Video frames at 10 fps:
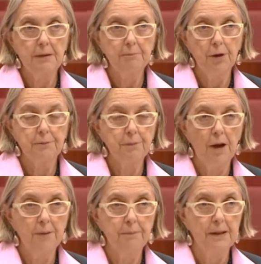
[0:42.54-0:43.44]
Point
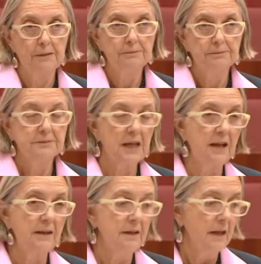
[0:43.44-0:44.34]
Piper,
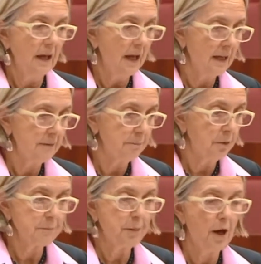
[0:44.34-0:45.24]

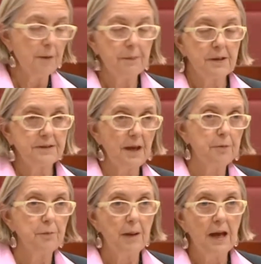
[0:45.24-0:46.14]

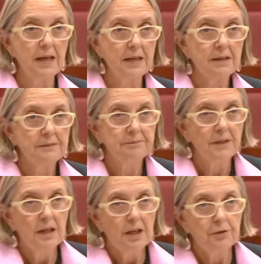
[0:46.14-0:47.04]
Double Bay,
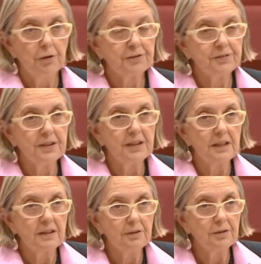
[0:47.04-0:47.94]
North
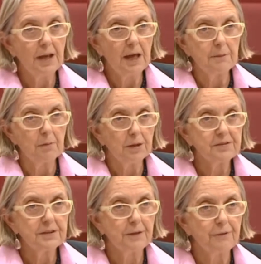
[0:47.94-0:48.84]
Sydney, you name it? What's
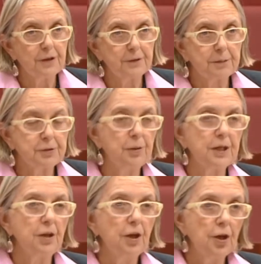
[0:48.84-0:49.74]
the difference
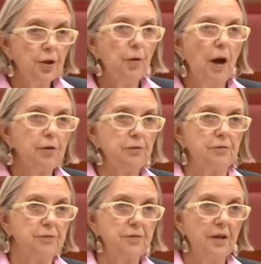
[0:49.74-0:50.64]
between who
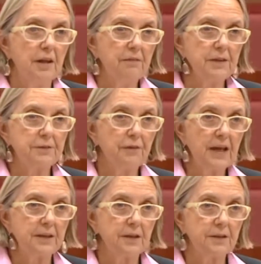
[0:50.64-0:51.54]
owns this
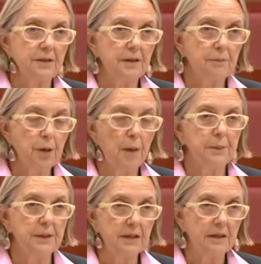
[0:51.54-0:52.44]
vacant
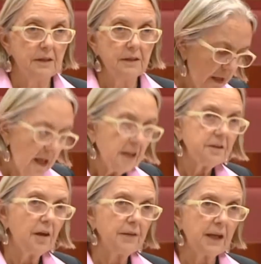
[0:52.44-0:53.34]
property?
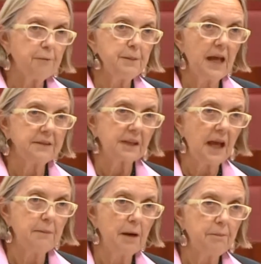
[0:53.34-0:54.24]
So the government had to
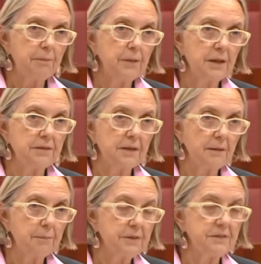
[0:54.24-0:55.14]
come up with
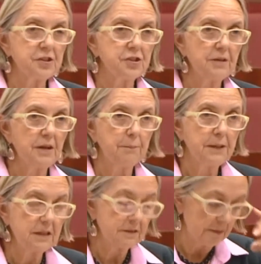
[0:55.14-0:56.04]
a position that
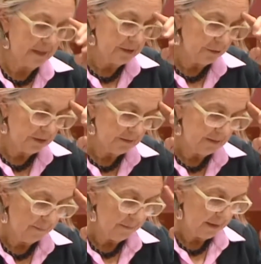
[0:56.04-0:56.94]
appears that they're doing
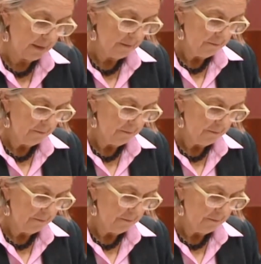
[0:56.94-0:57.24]
something.